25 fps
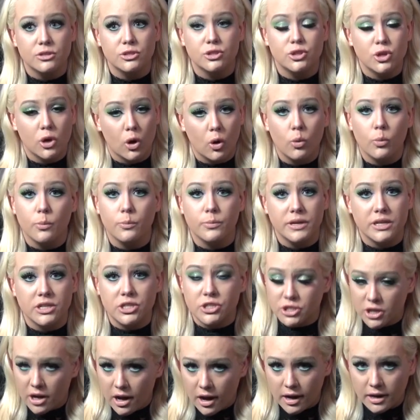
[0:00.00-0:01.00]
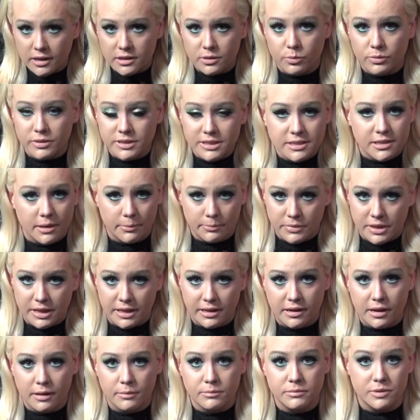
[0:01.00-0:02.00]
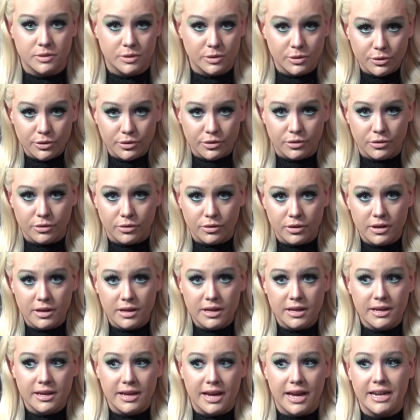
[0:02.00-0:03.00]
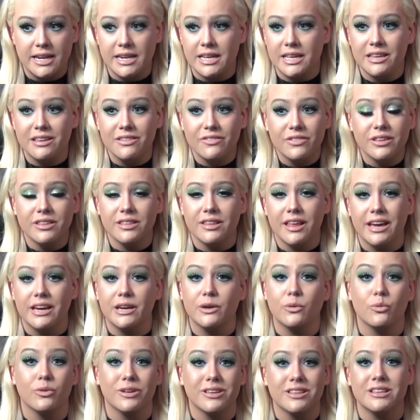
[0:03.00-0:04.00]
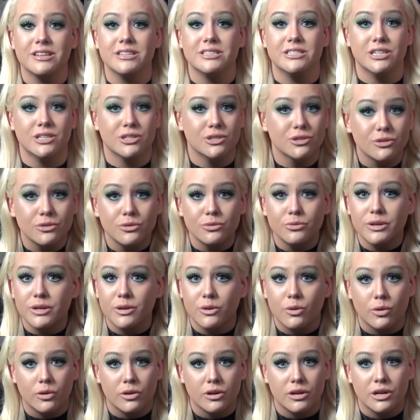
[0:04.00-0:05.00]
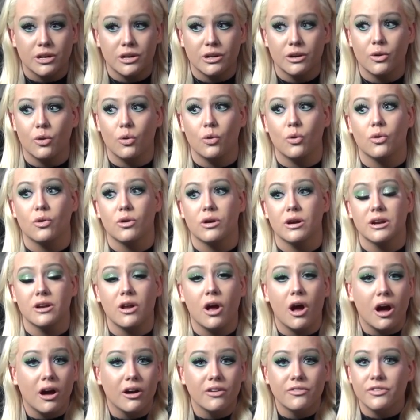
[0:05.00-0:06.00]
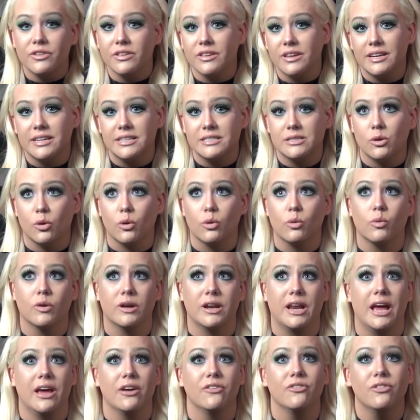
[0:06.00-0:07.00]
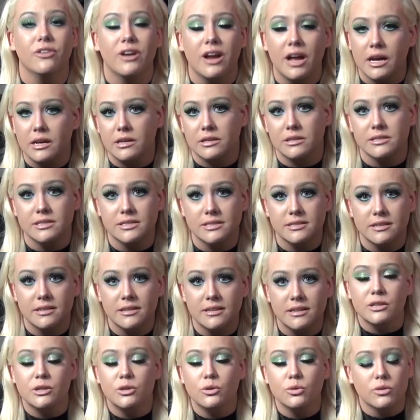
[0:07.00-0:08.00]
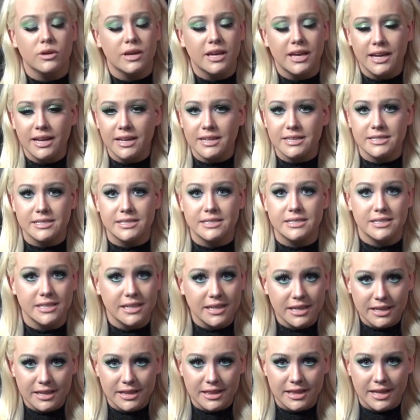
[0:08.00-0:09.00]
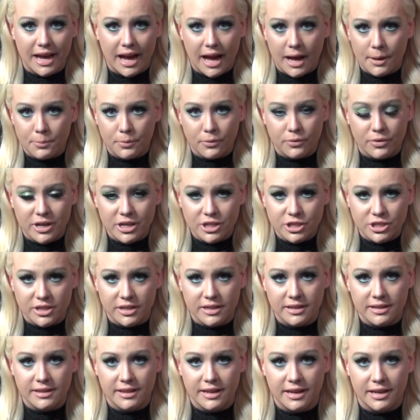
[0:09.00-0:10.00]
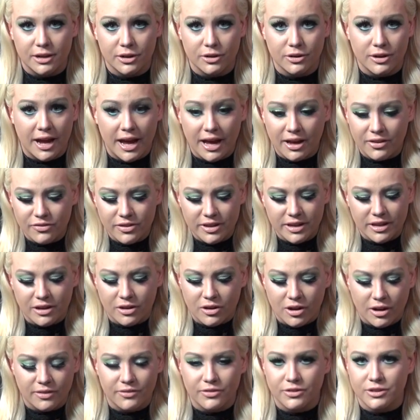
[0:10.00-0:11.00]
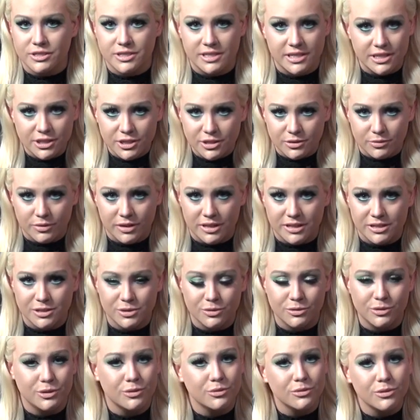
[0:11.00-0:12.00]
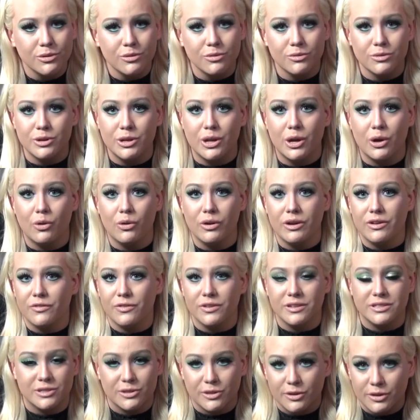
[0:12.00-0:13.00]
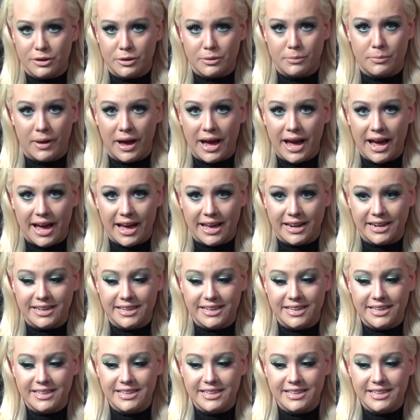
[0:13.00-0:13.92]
don't be shocked when something comes through. And even like with a digital recorder or an ovilus or whatever else, you can't see the apparition that you're having a conversation with. So you don't know if it's good or bad.